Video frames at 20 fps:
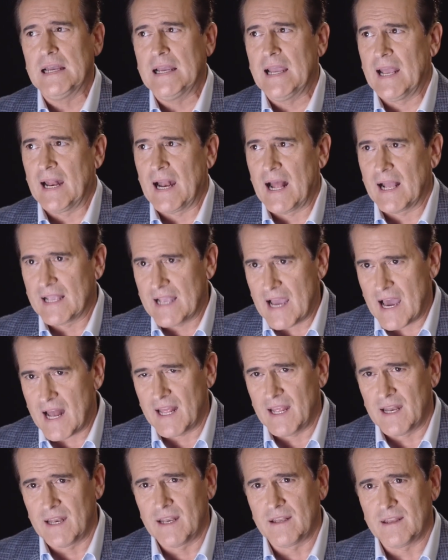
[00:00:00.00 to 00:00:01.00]
And I got
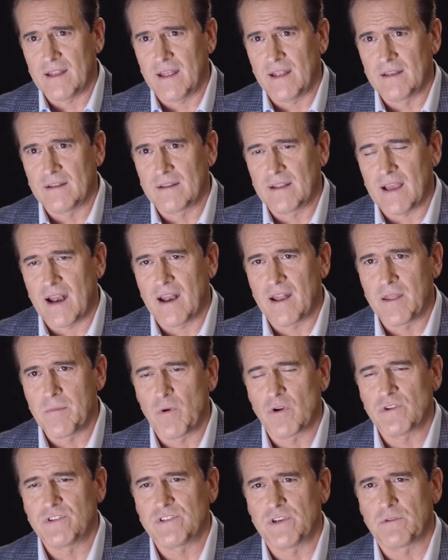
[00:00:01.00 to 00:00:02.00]
in the
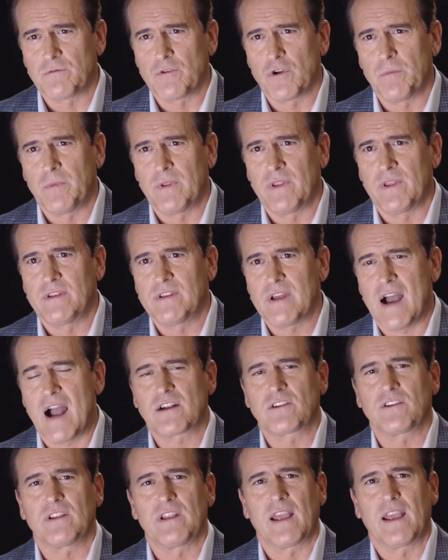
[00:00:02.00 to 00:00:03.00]
emergency room and the
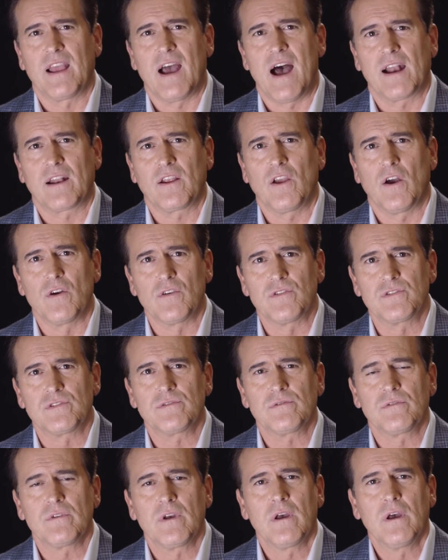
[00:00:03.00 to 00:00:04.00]
doctor they got
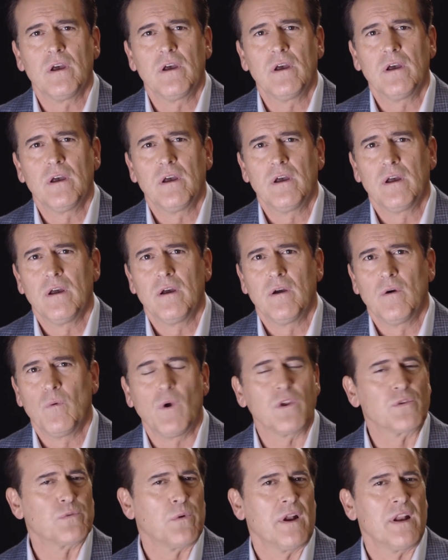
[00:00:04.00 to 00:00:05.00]
goes,
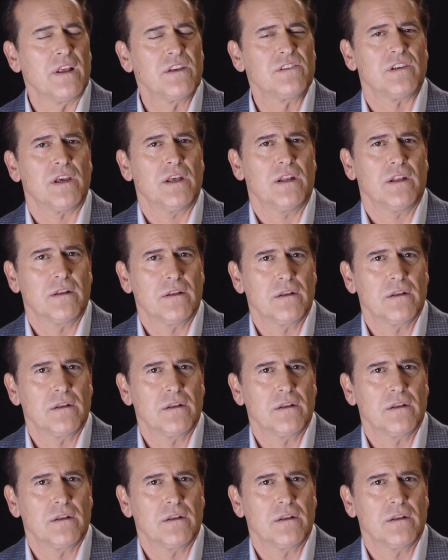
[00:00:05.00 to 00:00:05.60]
"Which one is it?"